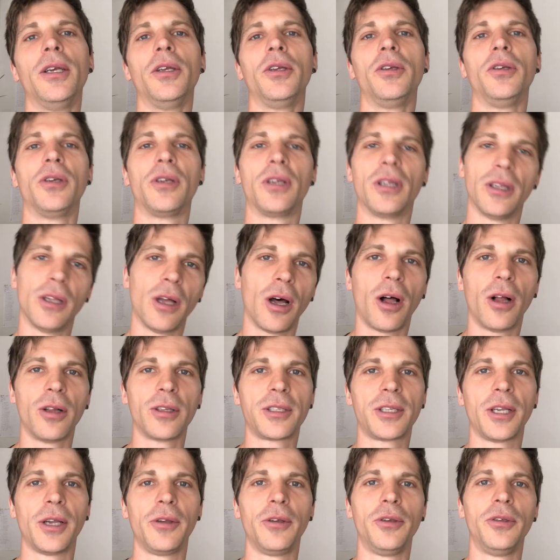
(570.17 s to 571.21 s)
You can
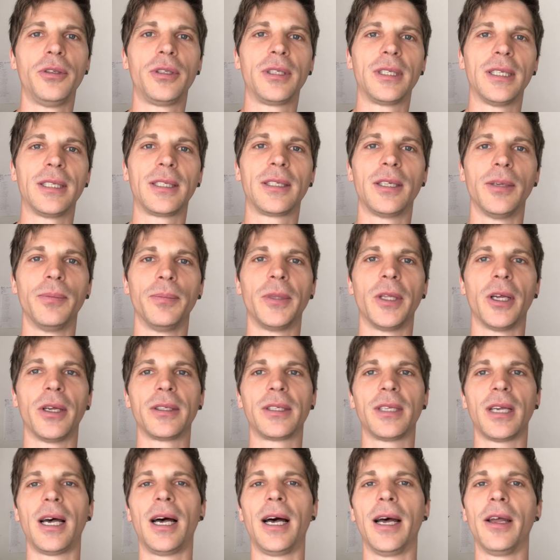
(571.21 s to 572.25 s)
also use
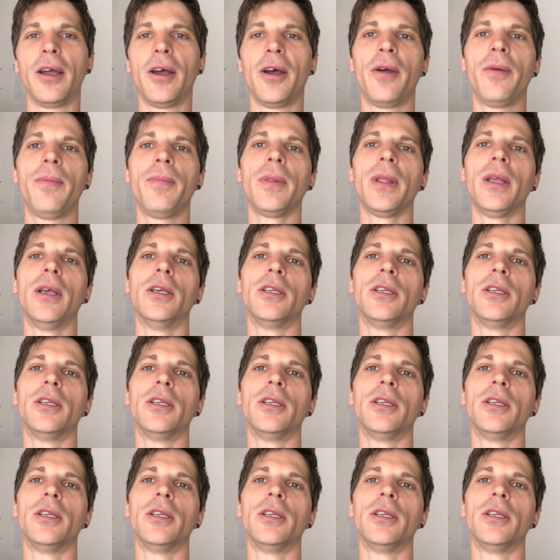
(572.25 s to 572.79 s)
System.io.